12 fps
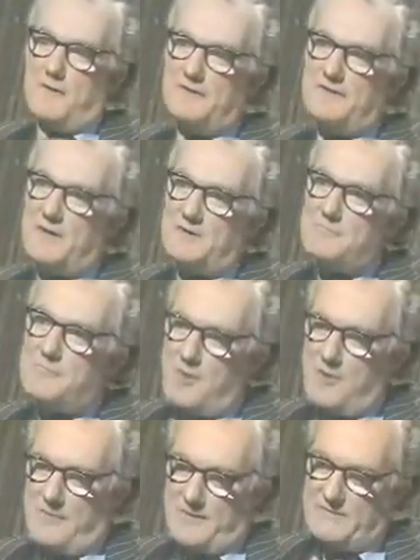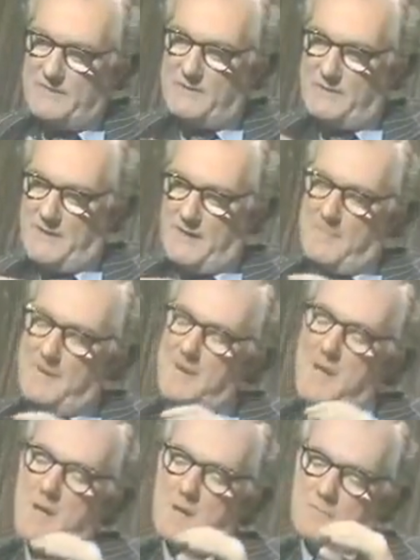a certain promise, didn't it? I mean,
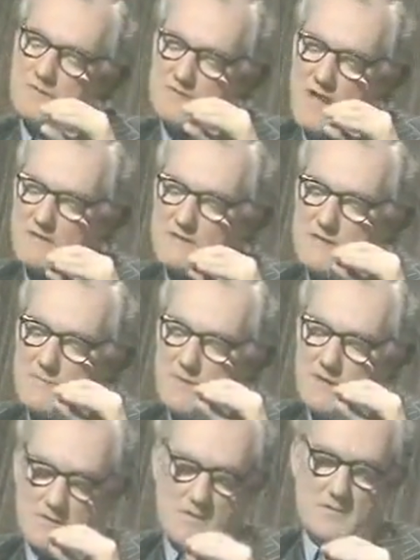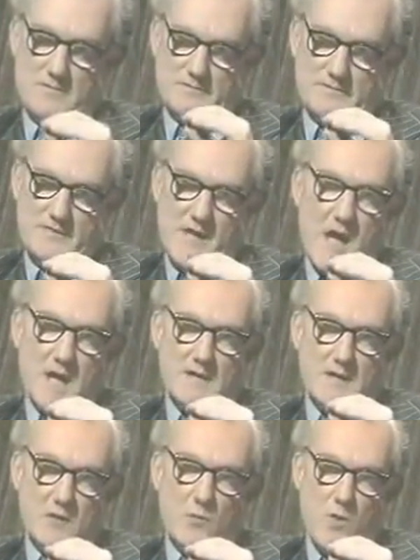precisely because the
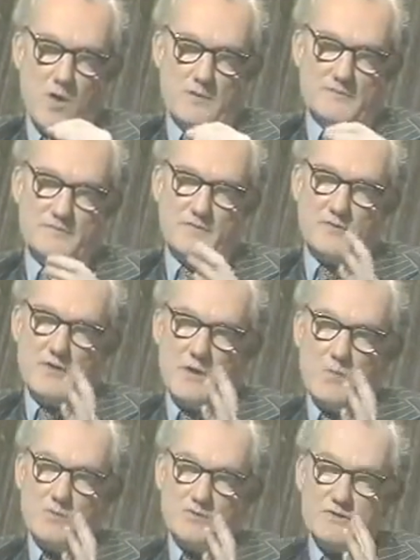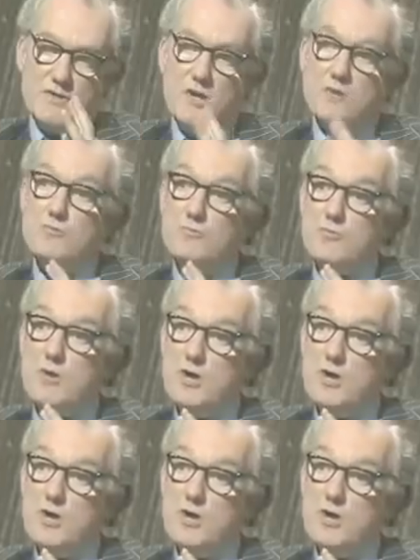idea was that there was no